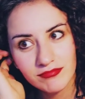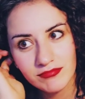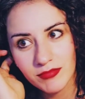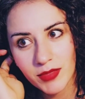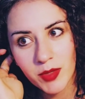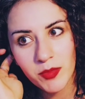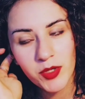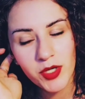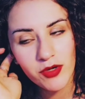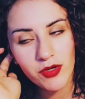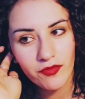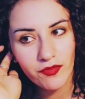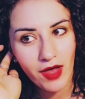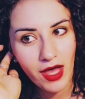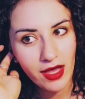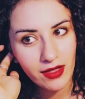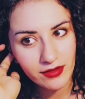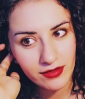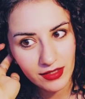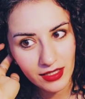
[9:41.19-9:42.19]
Maybe you've
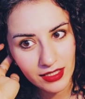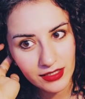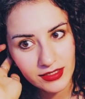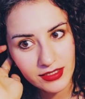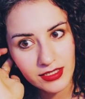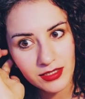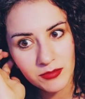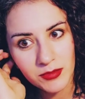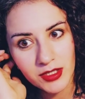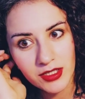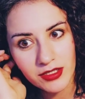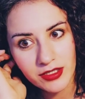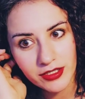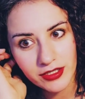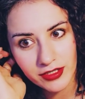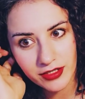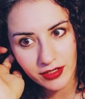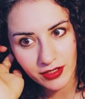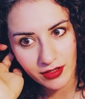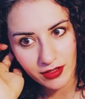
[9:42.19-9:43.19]
had like similar
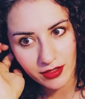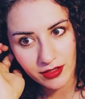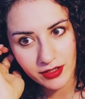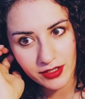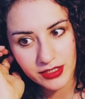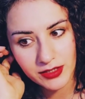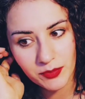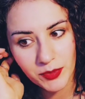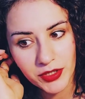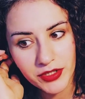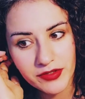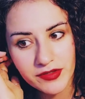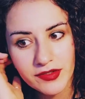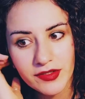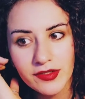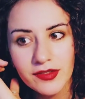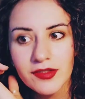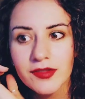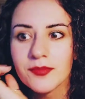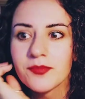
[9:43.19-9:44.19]
uh, experiences,